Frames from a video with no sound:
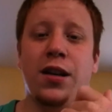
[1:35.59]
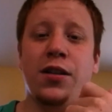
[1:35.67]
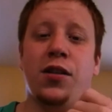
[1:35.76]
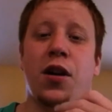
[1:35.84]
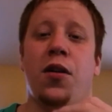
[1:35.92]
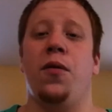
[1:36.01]

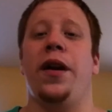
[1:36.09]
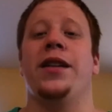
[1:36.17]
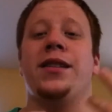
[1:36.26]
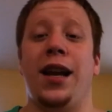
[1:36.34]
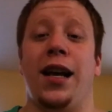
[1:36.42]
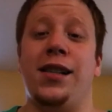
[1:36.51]
So
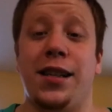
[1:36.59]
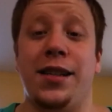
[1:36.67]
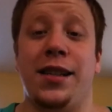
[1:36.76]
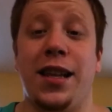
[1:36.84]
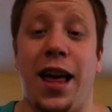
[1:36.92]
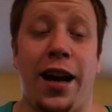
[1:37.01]
it's nice to
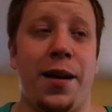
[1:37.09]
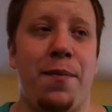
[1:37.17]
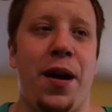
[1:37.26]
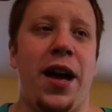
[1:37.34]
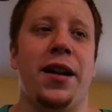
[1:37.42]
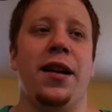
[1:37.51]
see that
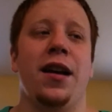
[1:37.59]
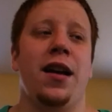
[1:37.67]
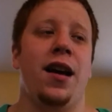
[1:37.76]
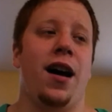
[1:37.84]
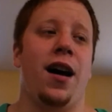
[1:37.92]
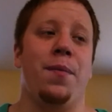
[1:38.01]
get banned
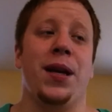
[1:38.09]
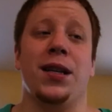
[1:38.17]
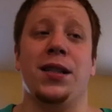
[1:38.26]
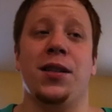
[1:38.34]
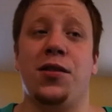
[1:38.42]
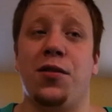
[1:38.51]

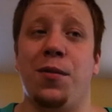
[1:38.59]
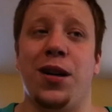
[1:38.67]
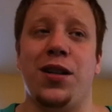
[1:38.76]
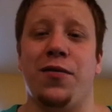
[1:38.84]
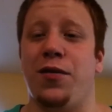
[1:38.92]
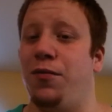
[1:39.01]
because it's too
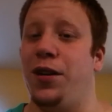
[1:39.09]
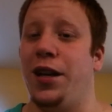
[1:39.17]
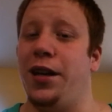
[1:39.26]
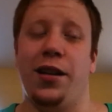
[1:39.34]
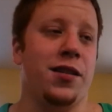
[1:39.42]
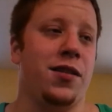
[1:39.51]
much of a
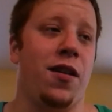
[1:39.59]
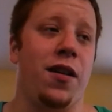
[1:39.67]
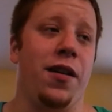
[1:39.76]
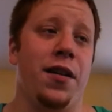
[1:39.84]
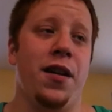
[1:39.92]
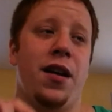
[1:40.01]
ridiculous
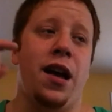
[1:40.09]
card.